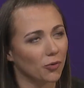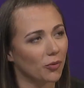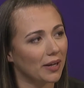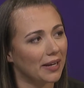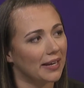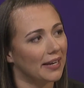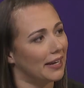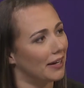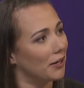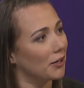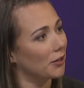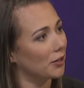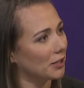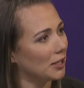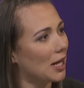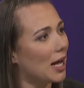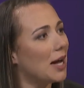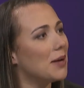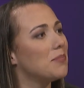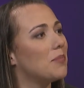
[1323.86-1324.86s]
we hear a
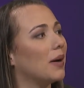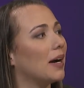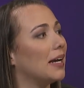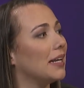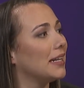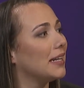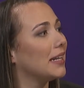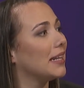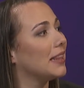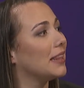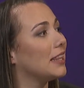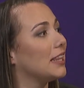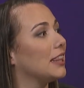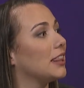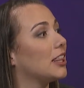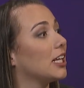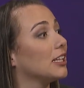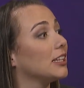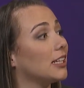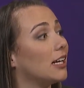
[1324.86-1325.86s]
lot, but
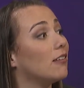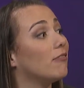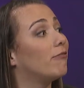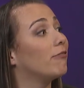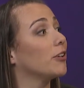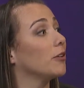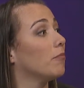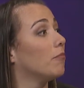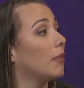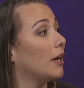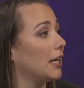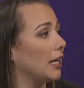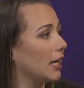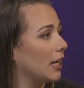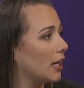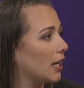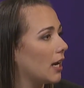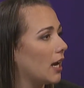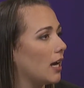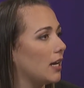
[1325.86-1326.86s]
the love for
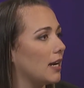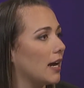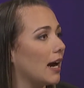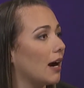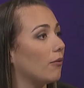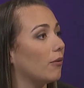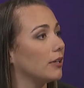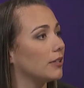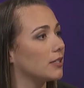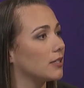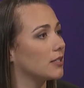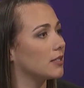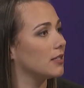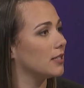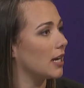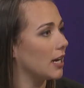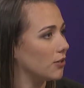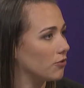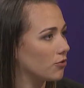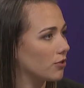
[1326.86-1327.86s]
money and how it's
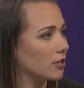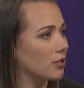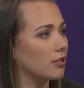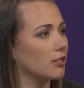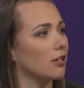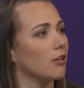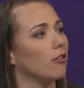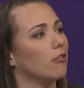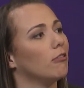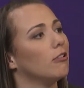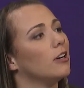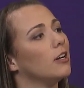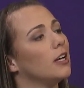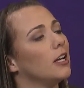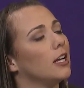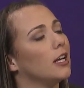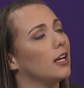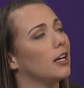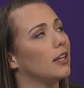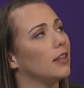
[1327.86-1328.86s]
dangerous. So
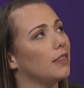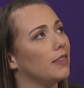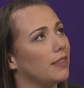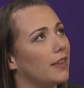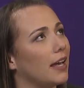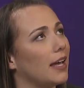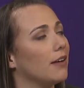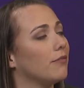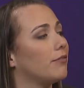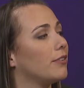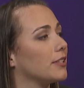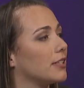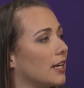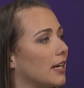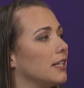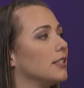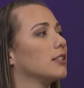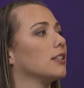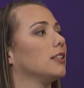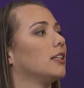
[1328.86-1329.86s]
they
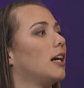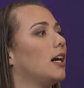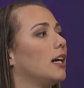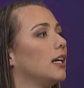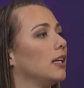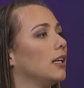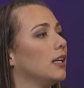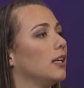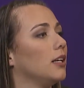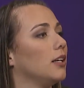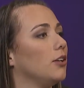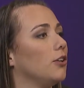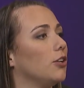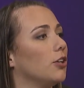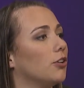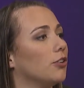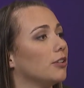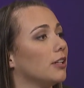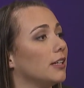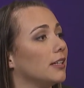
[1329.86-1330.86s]
emphasize a lot,
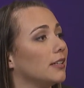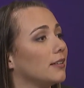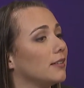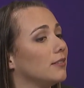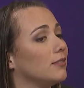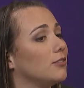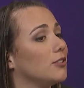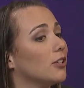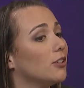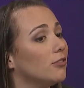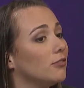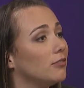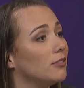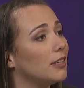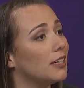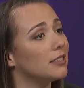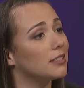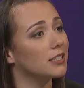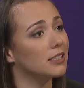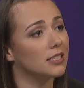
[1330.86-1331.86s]
don't
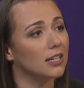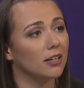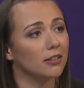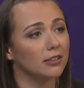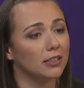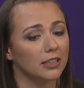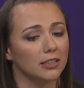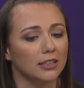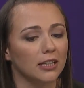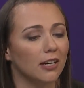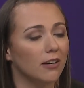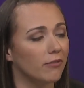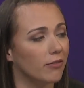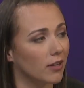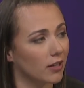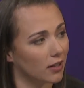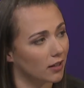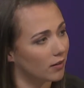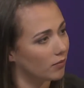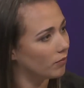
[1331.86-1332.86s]
necessarily love
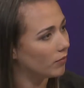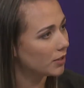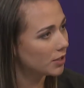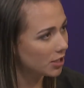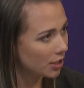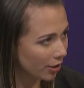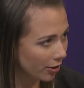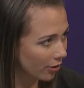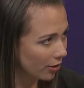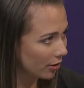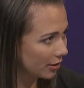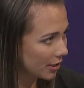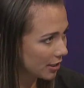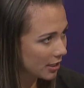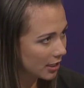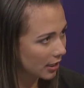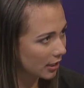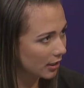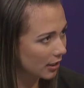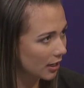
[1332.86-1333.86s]
the
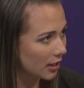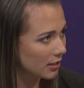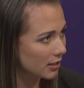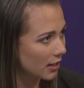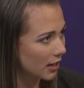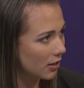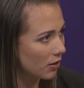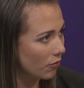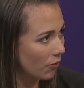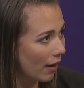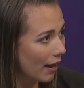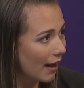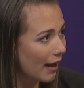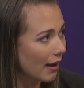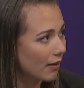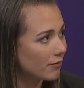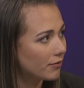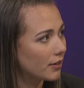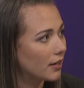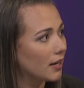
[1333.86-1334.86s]
materialistic things that you
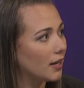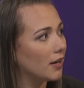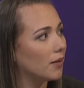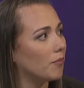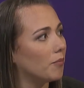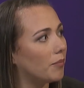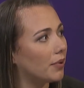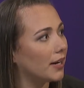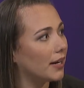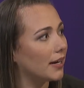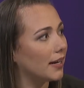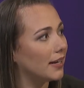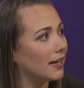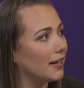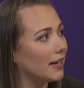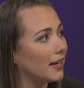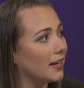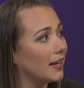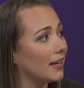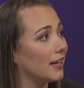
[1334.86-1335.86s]
have, but,
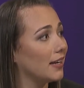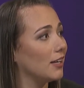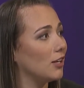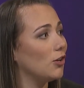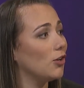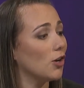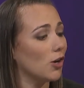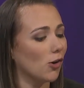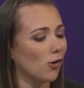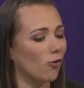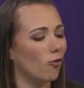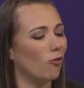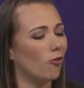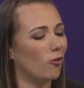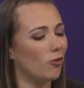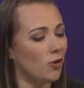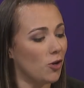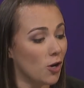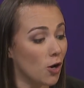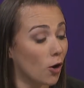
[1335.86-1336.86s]

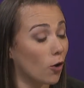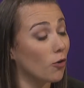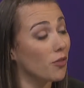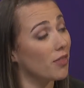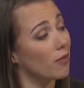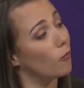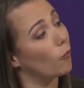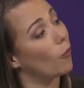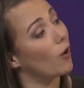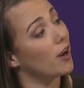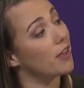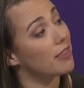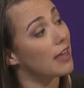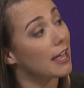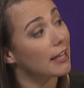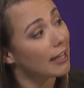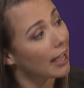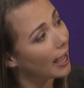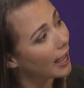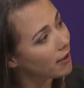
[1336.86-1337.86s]
know where
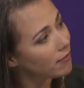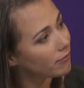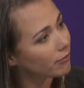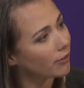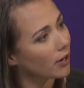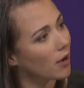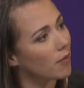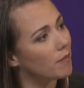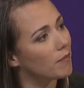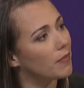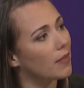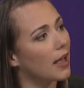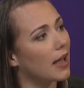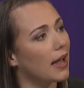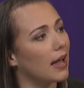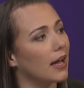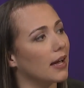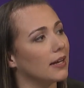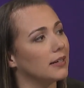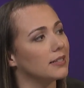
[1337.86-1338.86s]
they came from.
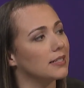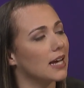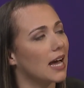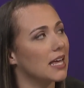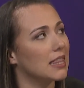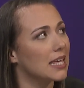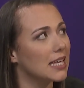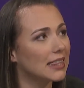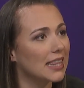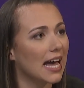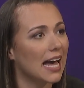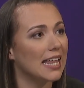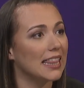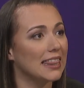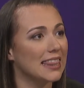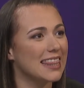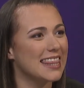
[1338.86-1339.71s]
And I think that